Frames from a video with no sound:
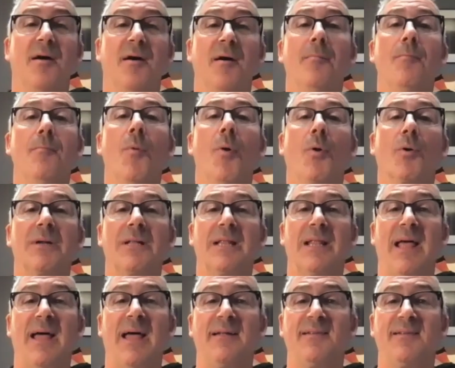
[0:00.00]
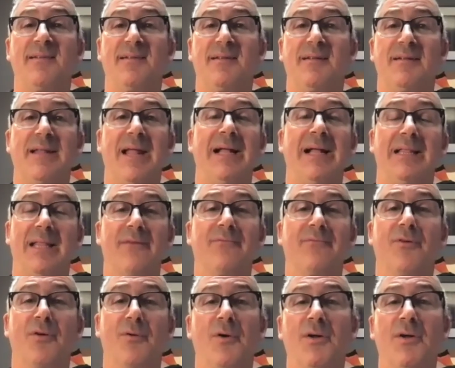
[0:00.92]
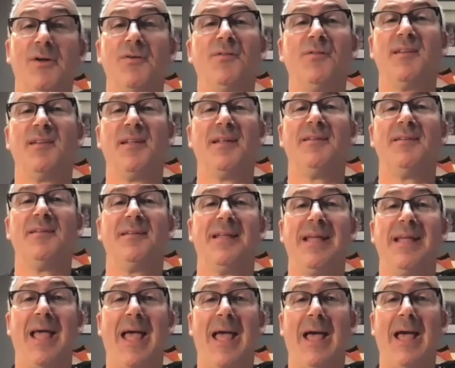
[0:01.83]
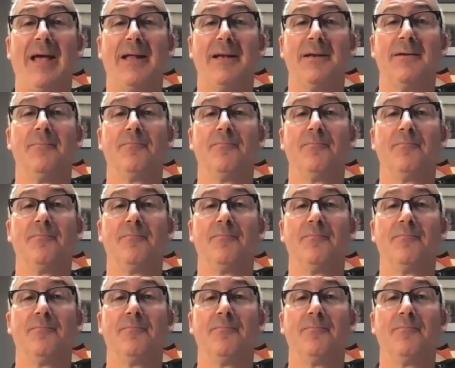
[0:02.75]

more or less tell everyone who sees the ad